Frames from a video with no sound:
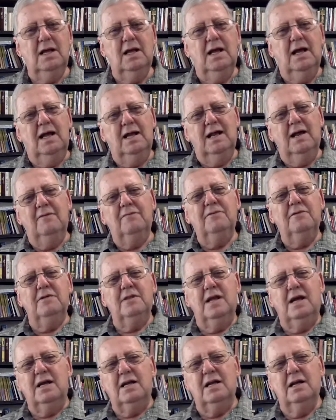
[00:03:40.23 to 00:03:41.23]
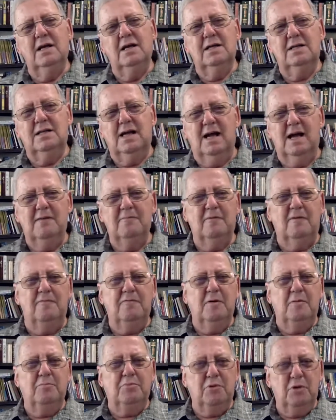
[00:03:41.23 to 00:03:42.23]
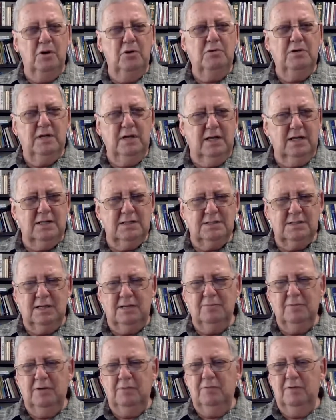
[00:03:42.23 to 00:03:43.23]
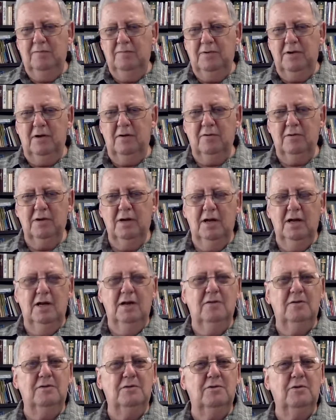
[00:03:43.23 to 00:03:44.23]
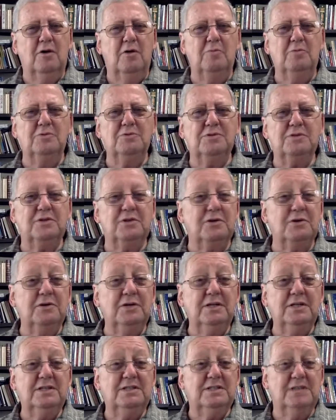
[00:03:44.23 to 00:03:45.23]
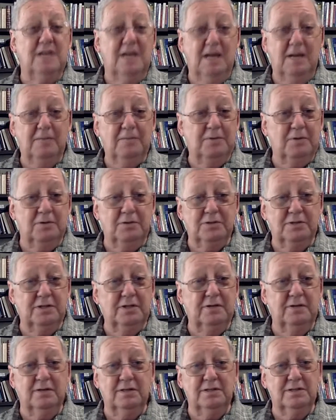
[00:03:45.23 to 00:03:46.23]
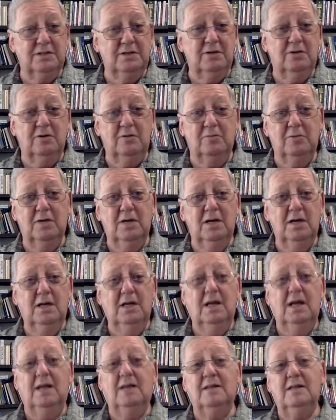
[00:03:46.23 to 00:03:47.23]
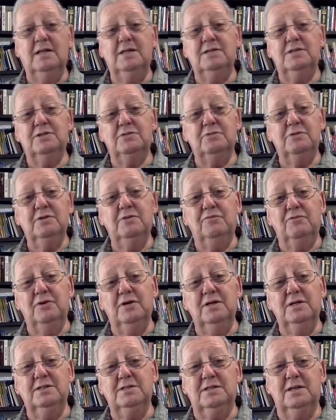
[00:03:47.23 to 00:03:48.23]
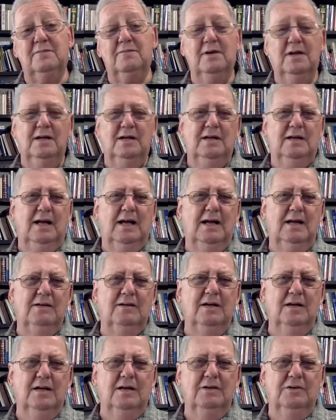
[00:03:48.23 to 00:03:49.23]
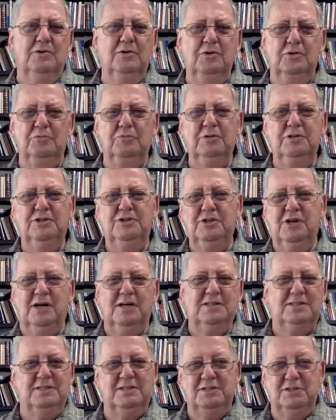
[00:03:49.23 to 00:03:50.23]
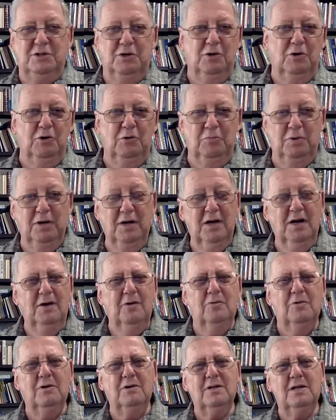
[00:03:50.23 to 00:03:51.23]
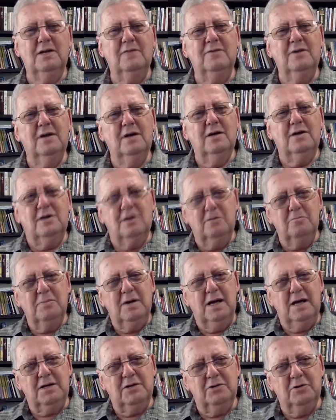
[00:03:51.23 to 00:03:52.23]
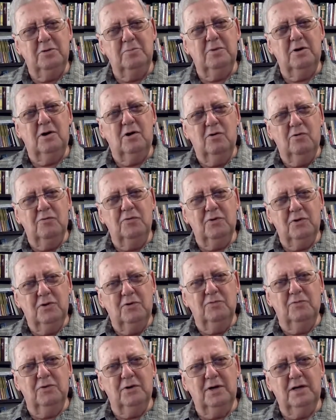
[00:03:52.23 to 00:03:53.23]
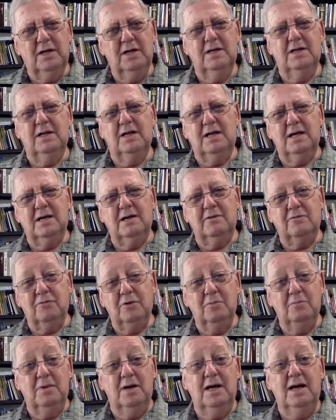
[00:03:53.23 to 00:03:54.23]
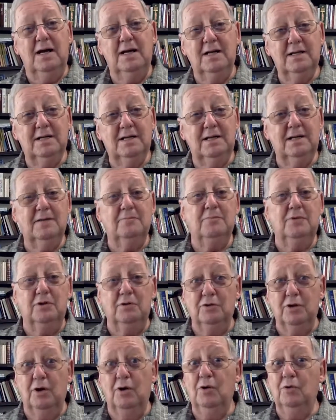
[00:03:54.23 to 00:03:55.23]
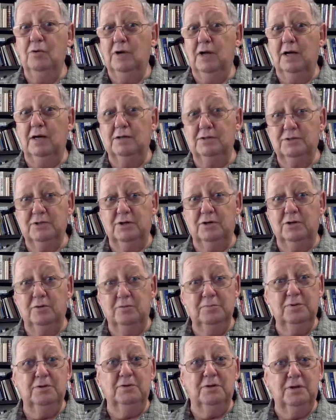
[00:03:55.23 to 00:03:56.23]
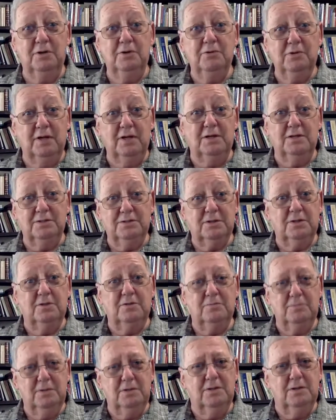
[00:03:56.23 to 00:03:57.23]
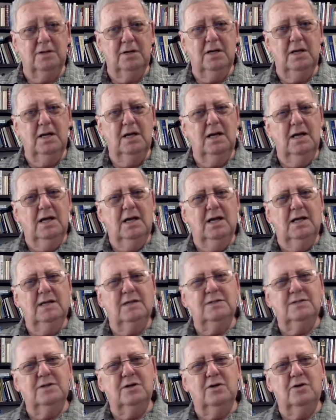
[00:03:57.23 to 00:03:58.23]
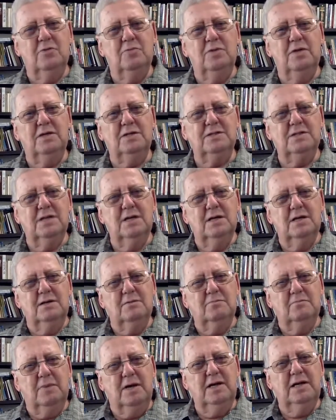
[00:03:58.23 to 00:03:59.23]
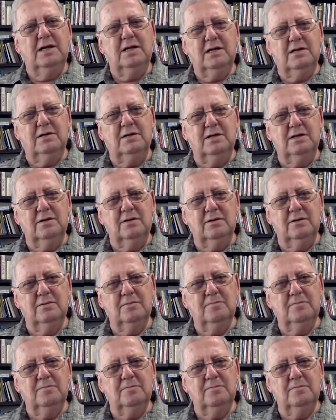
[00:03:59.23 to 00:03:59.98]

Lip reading: And after that time of protest, I mean, we've gone through almost 30 chapters here in Job. And these three friends have had two or three shots at Job where they've come back to him over and over again and kind of reminded him, you know now, Job, you know now, Job, you know. And Job has made it clear